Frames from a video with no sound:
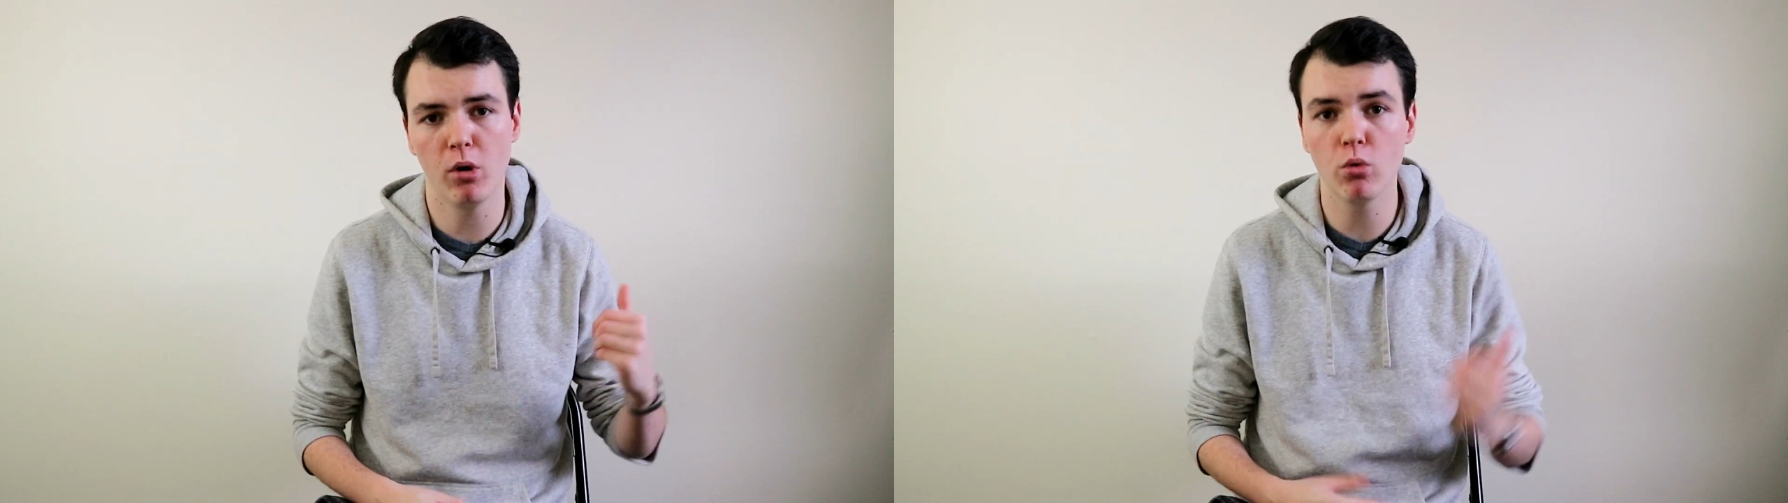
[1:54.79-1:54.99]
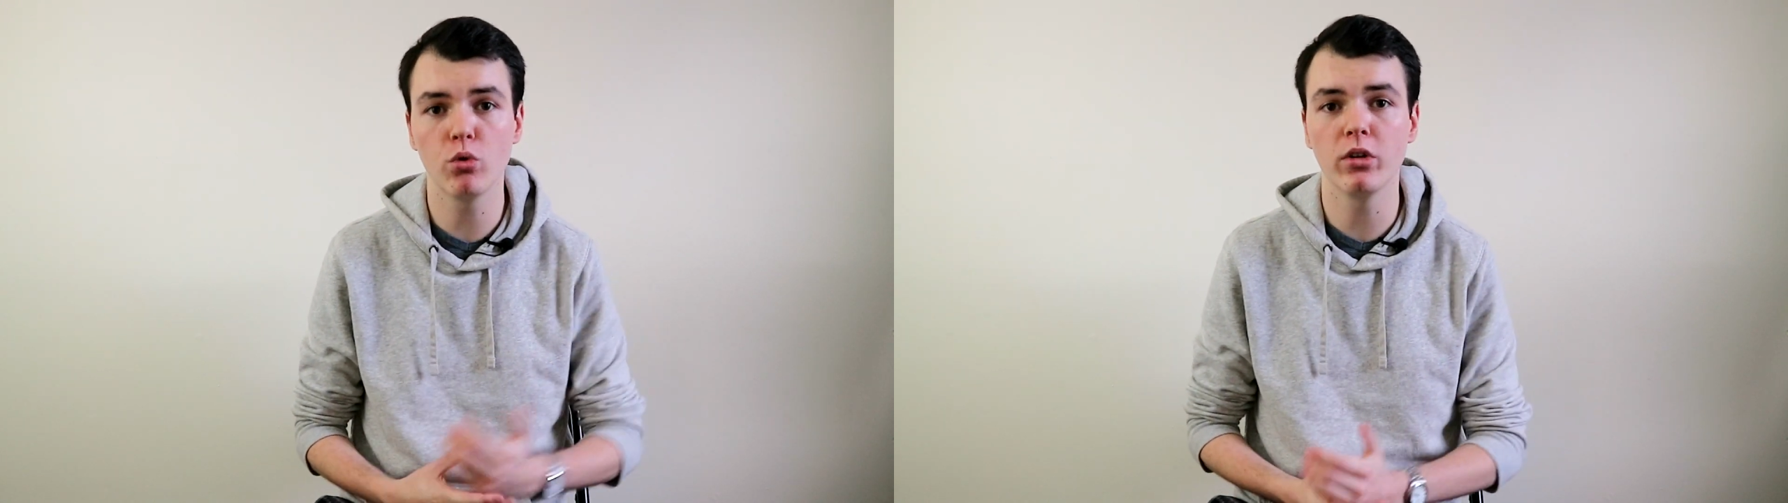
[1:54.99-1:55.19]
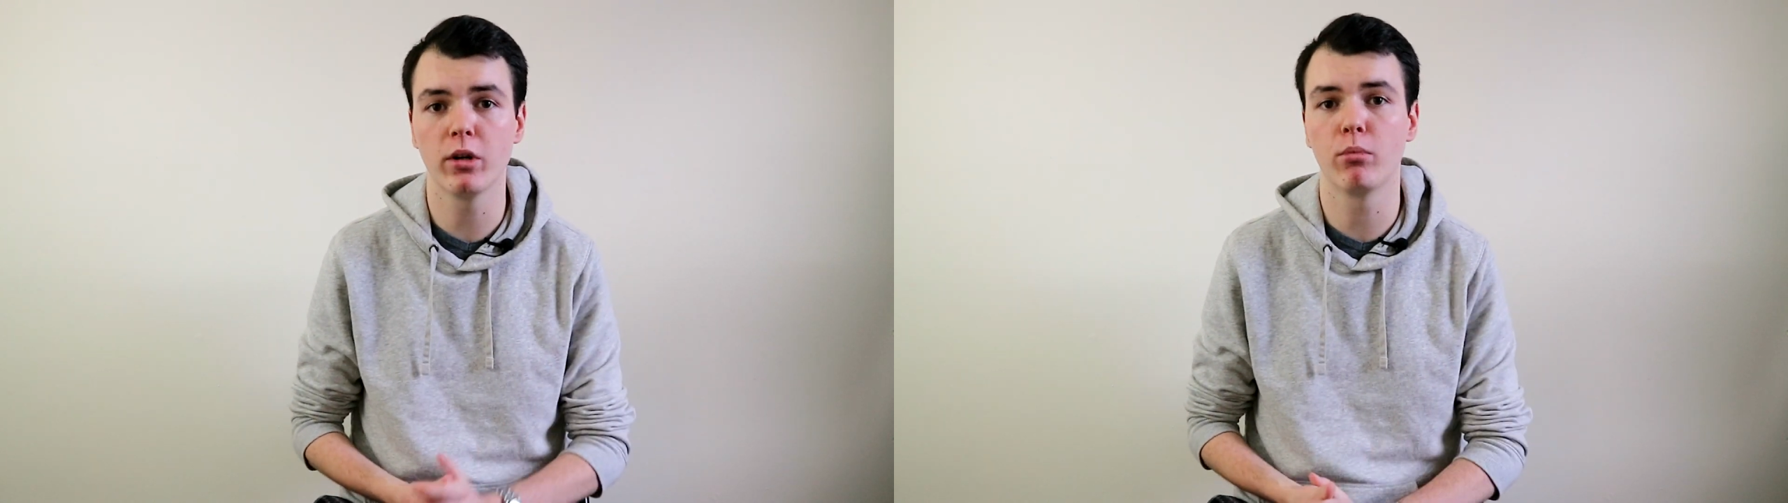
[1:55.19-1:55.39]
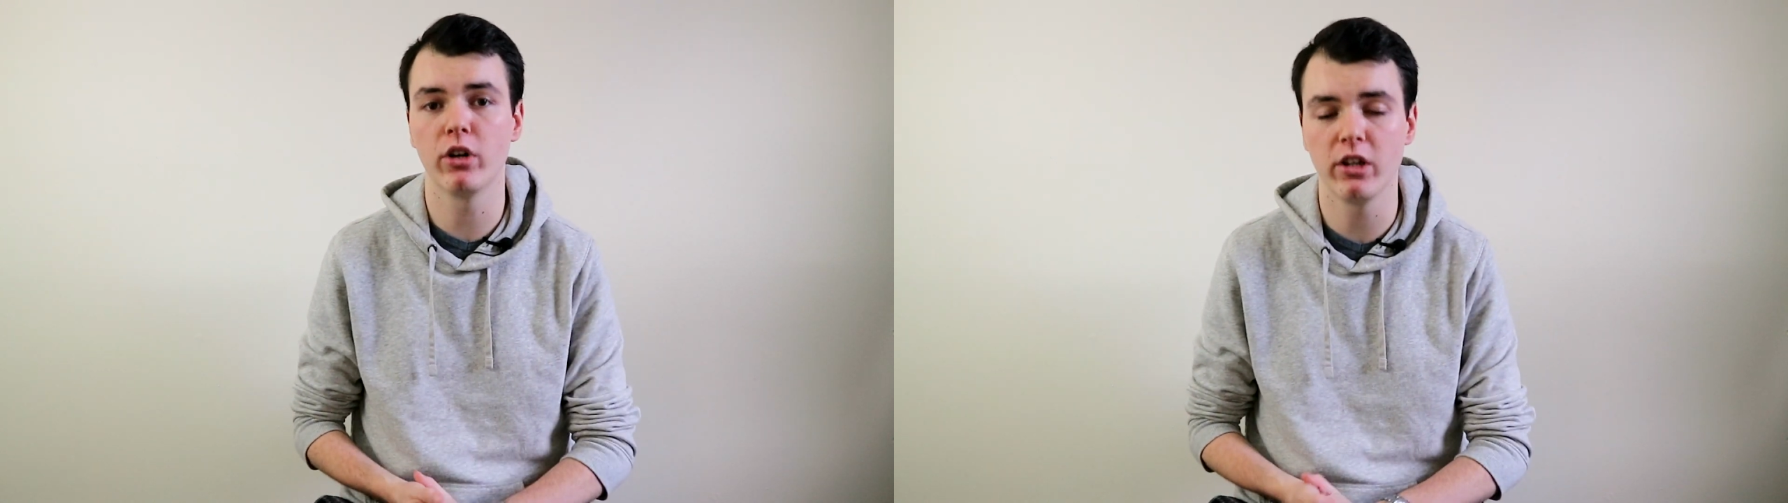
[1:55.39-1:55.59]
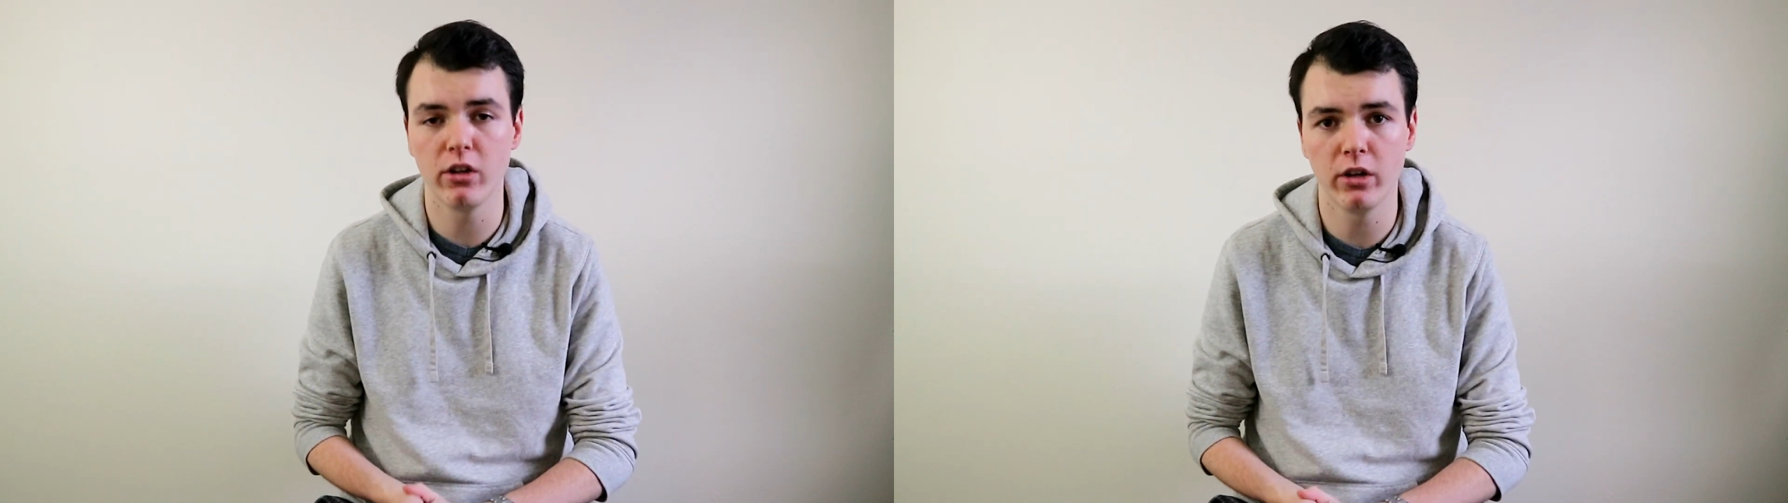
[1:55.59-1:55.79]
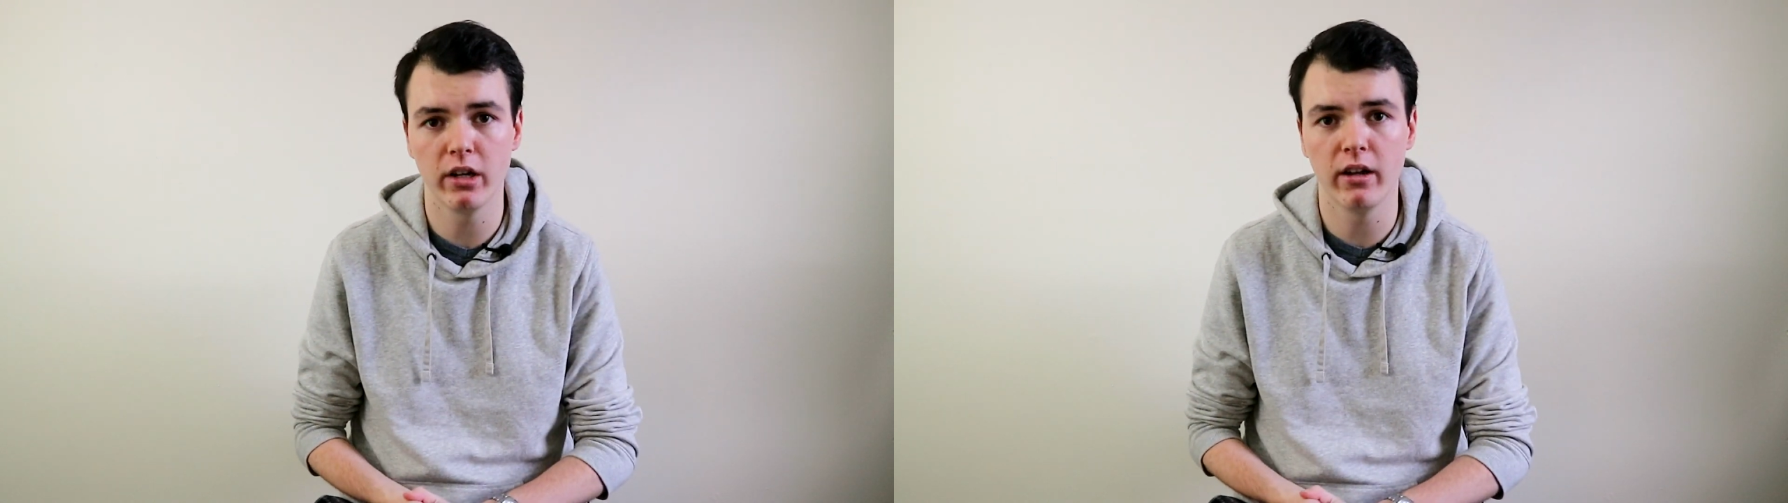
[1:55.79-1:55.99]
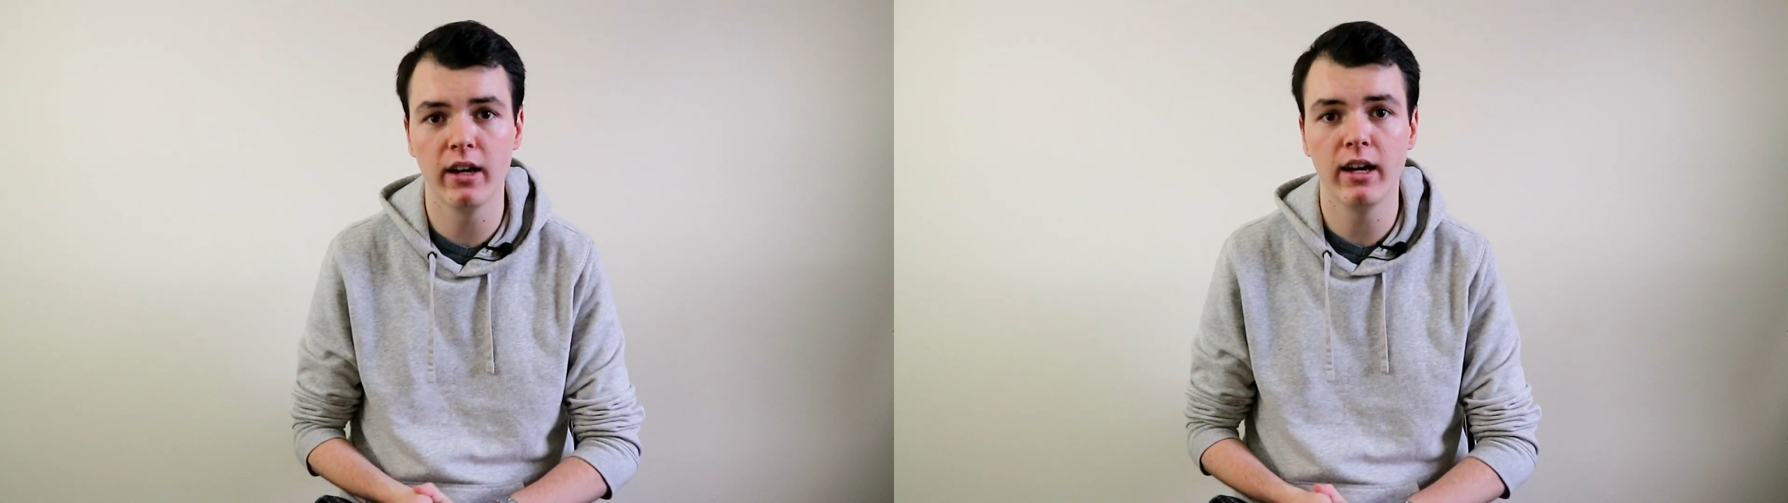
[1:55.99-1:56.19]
Oakley are pretty good,